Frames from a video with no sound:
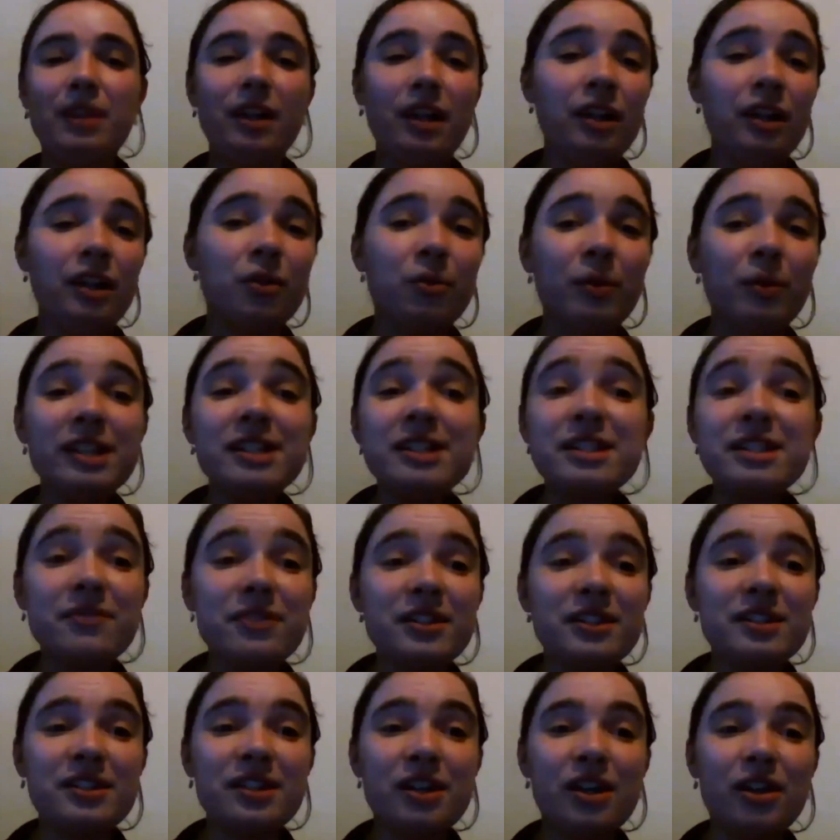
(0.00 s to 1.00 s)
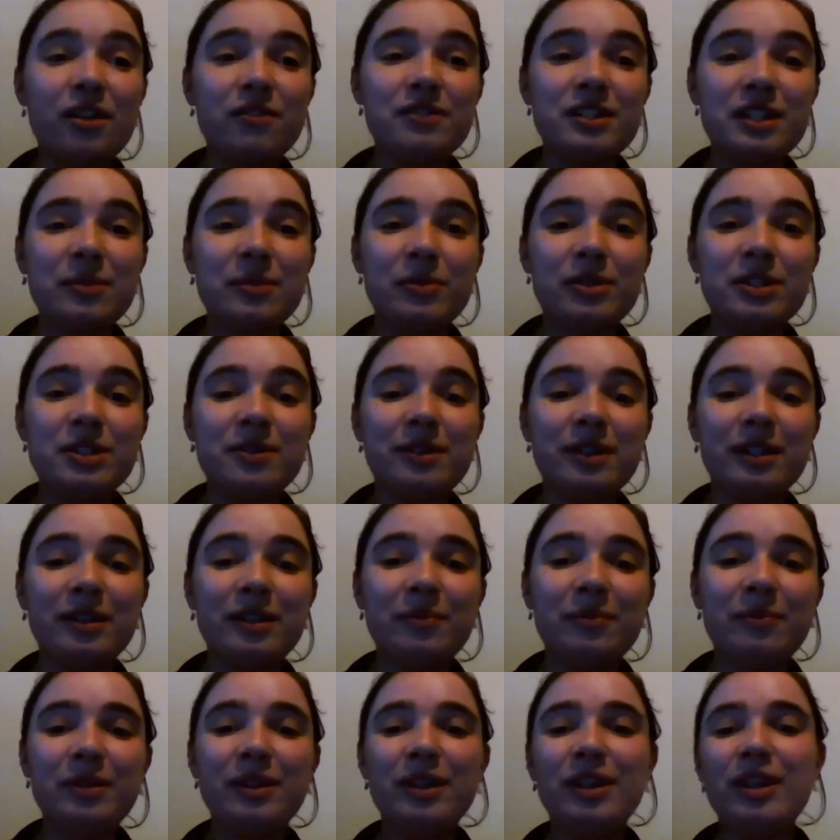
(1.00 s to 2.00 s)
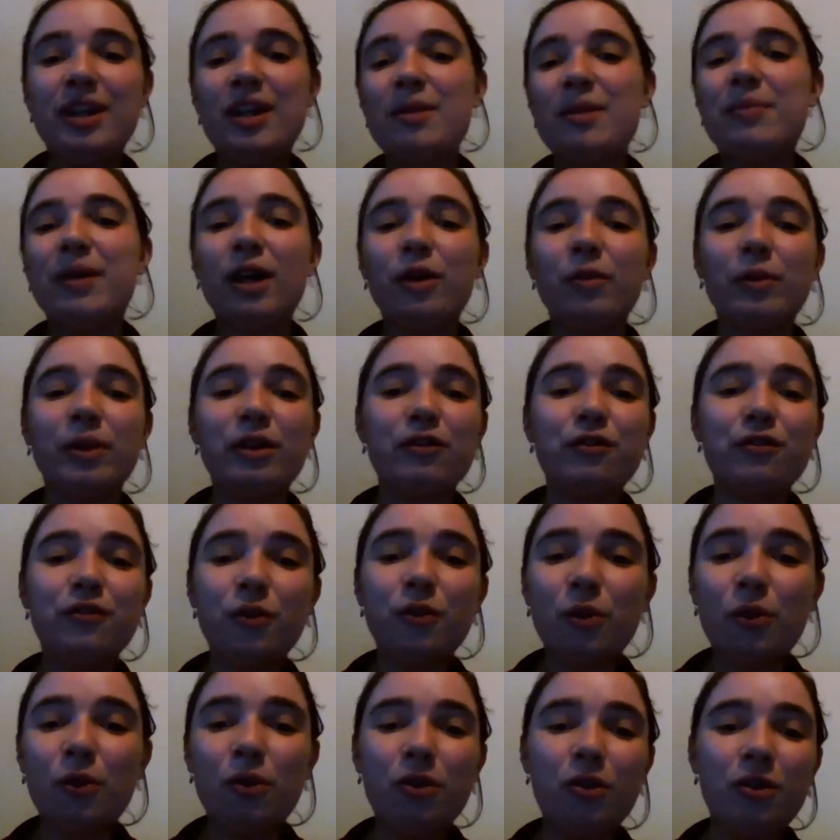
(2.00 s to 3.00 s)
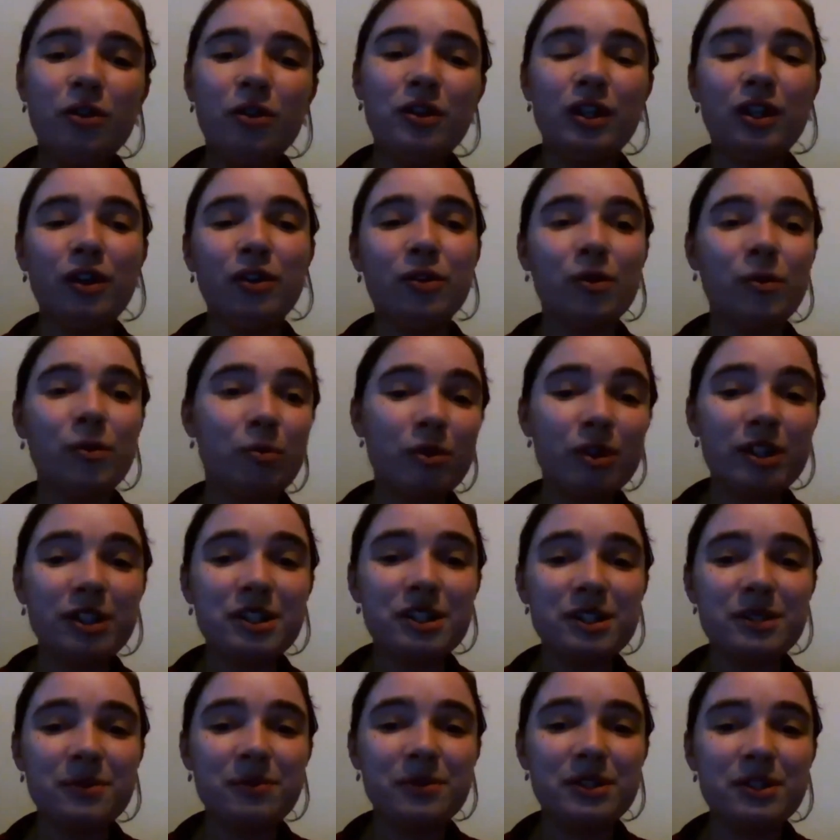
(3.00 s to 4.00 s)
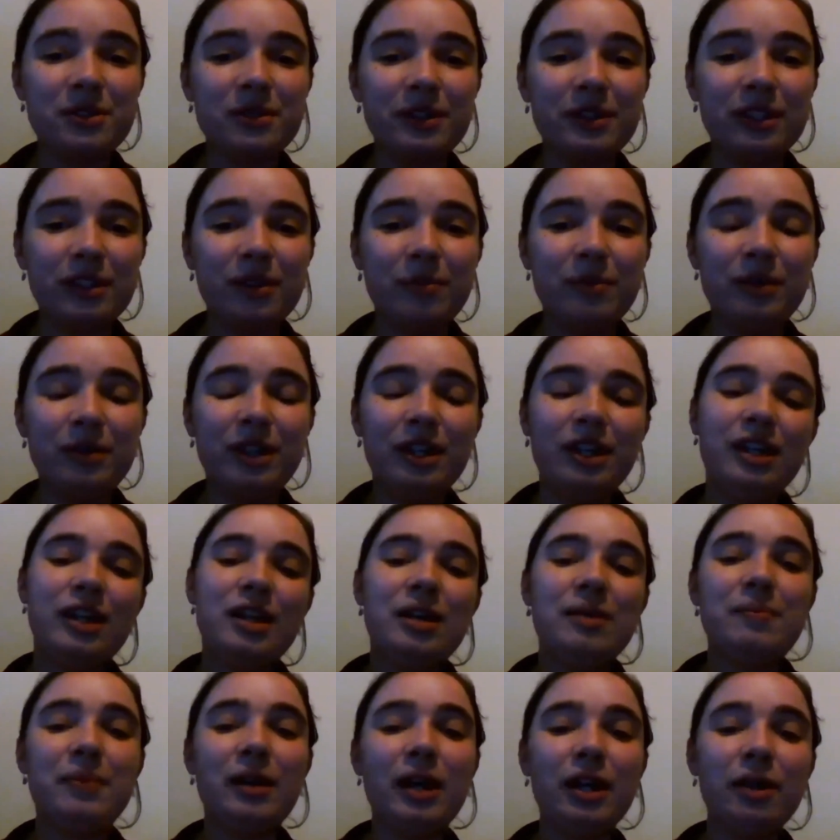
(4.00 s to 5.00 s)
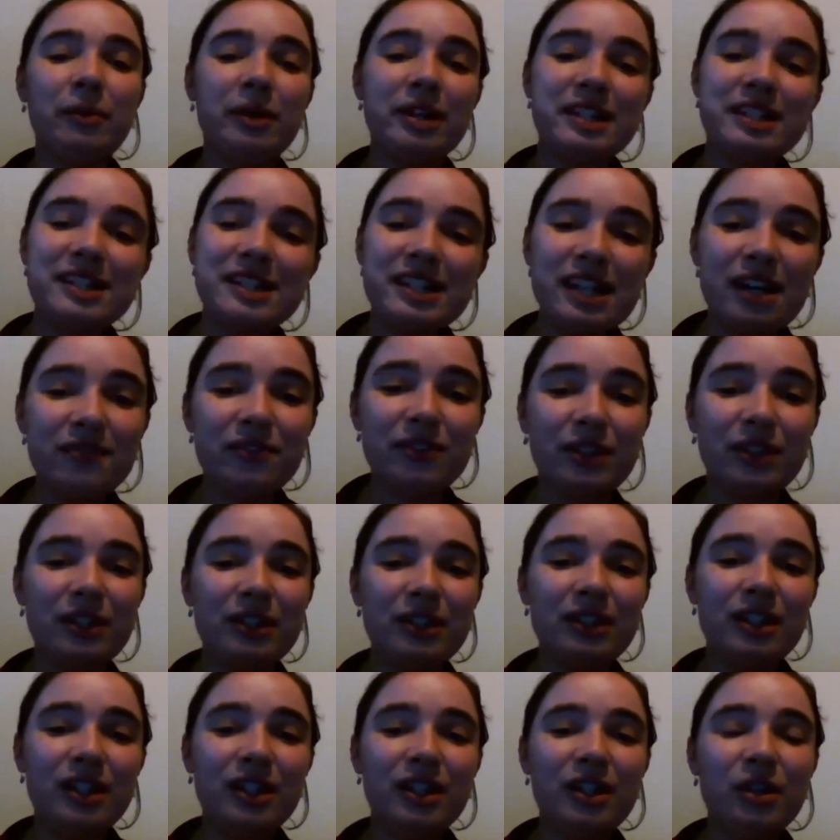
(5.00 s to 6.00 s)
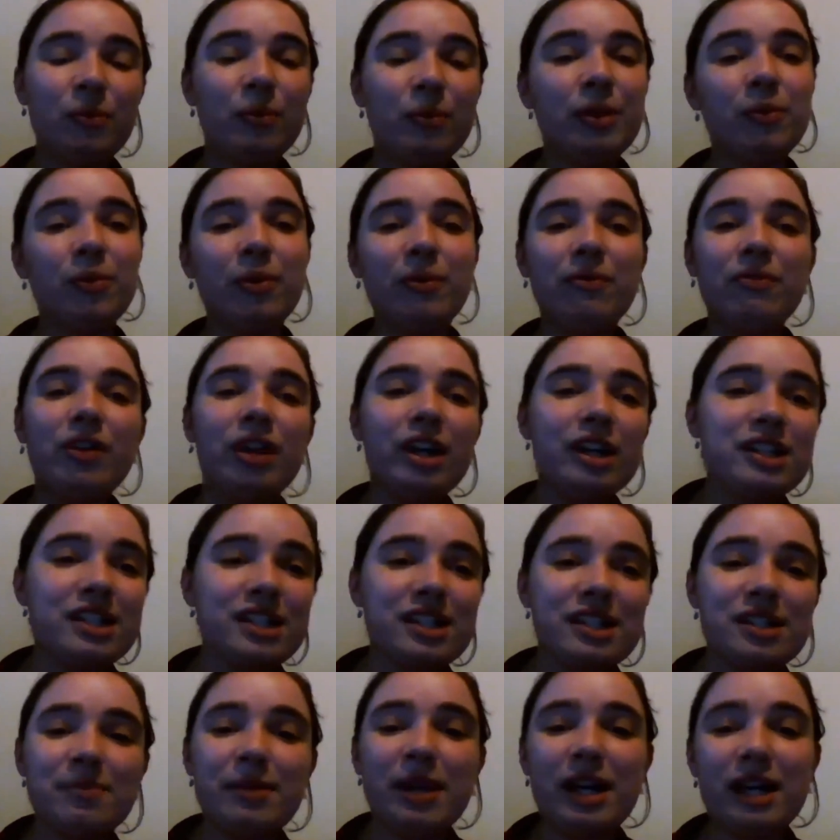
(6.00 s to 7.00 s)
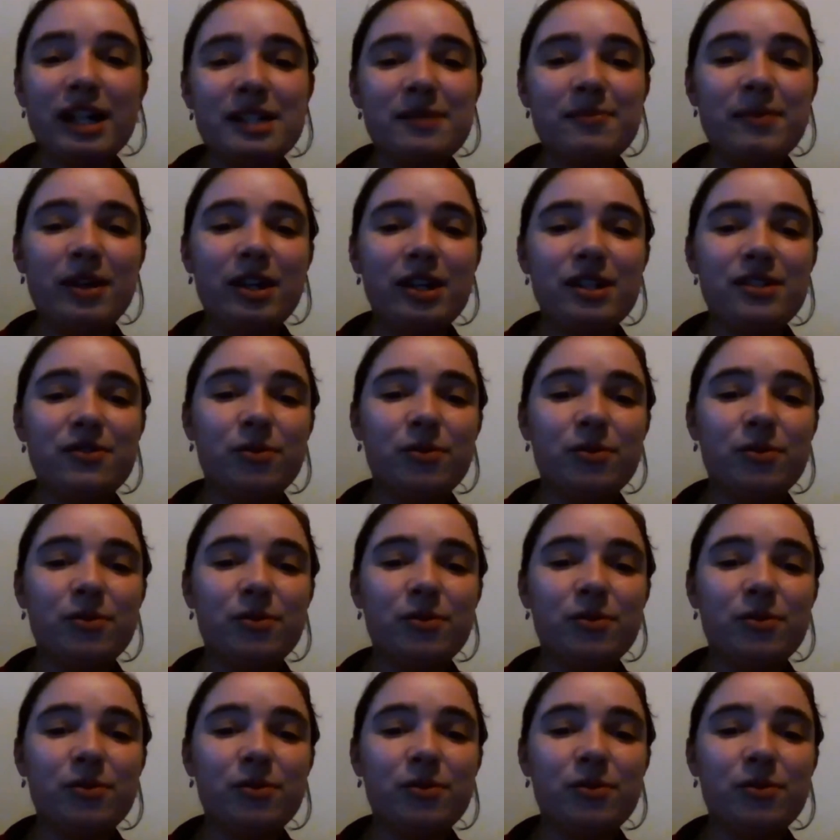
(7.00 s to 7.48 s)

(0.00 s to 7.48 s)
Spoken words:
The rest of the staff team were doing them. By week 4, the local preachers were doing them. By week 7, we were inviting some experts